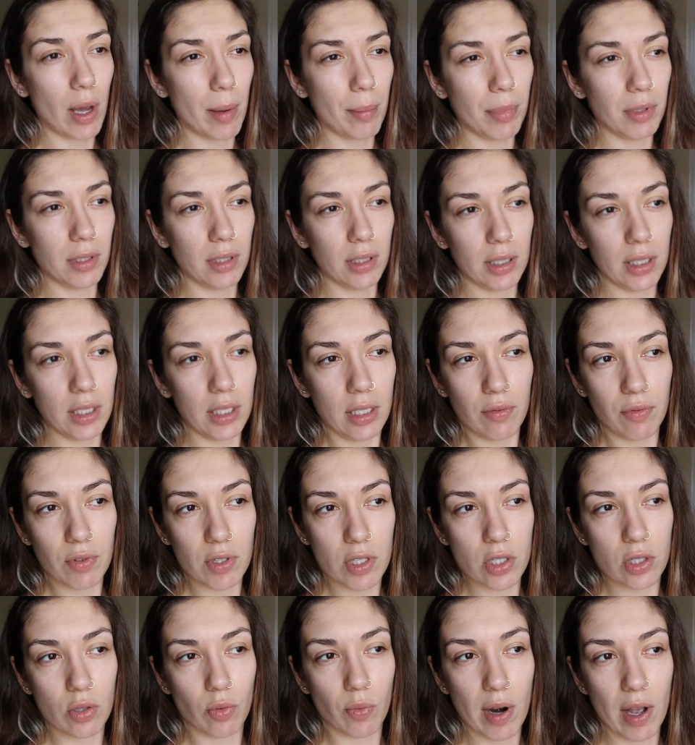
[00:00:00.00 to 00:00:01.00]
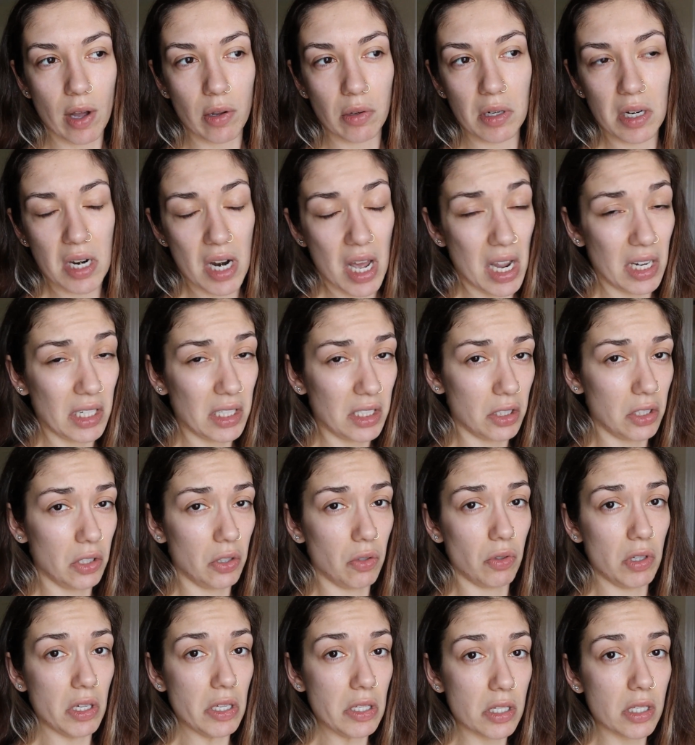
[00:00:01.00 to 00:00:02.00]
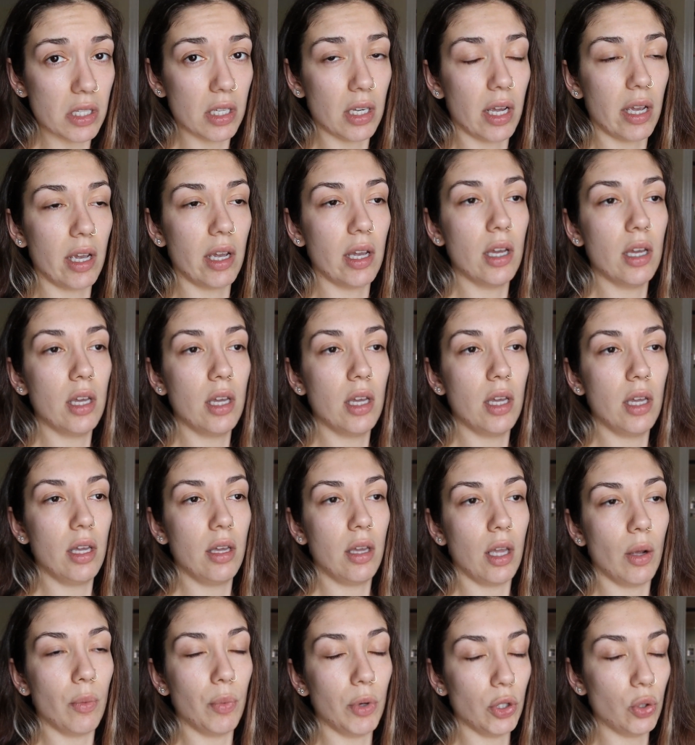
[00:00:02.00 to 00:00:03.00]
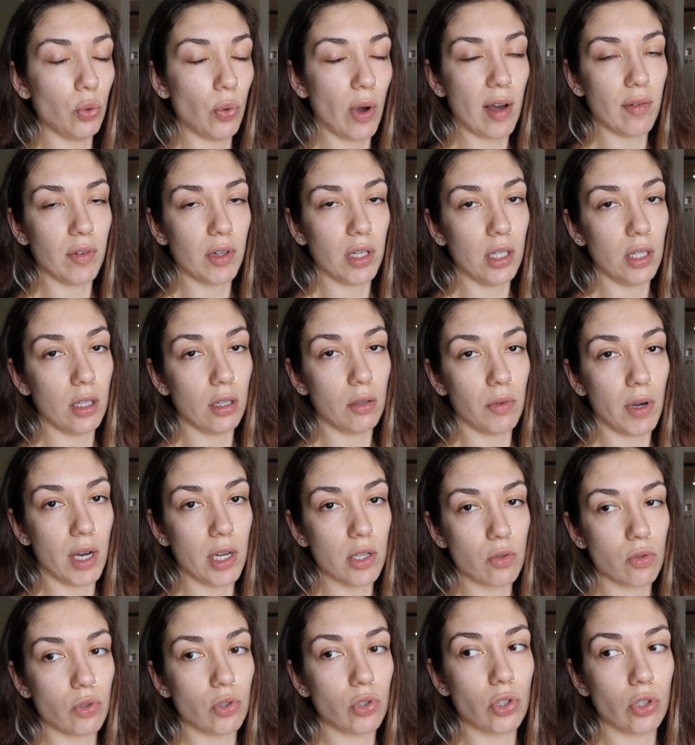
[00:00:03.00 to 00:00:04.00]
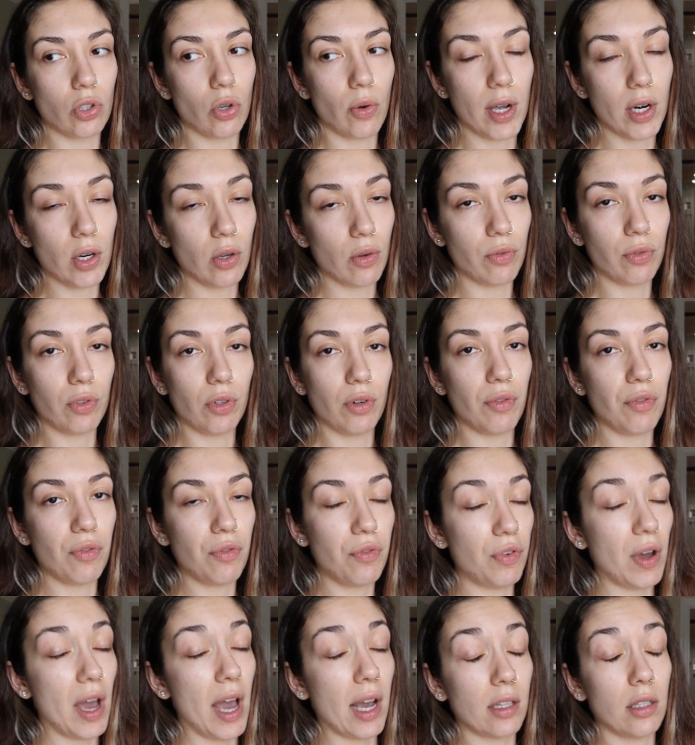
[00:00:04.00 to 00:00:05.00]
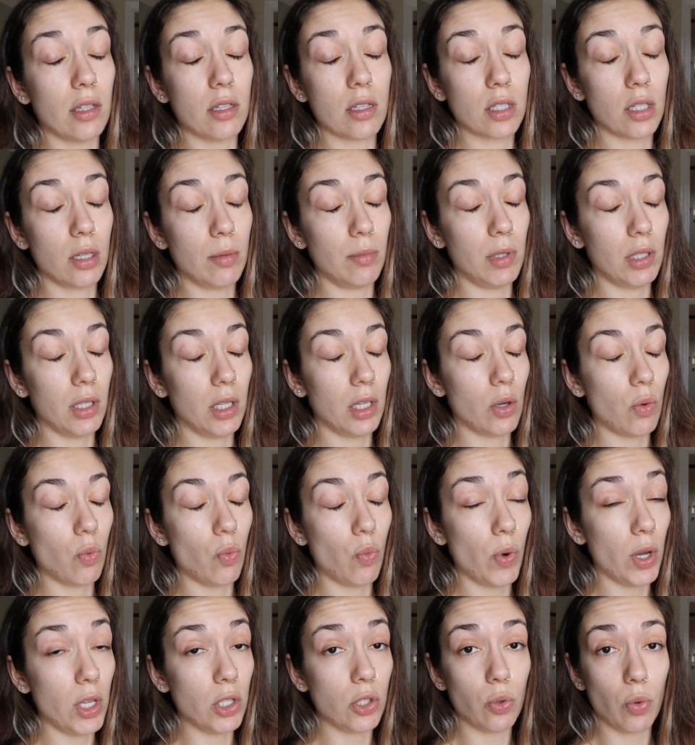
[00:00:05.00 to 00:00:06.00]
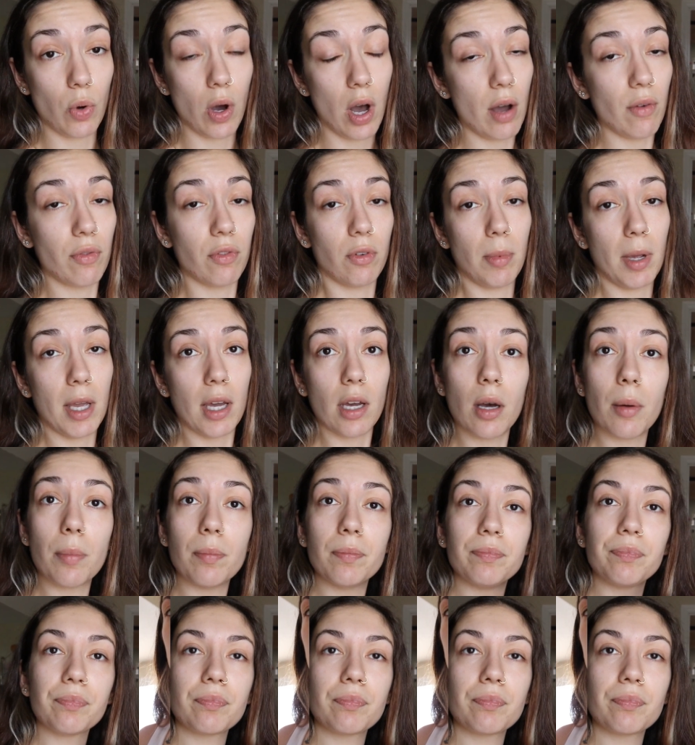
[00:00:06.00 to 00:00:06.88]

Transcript: I believe it's around 90 degrees today and we do have a heat advisory so I know for a fact it's going to be like way too hot for makeup.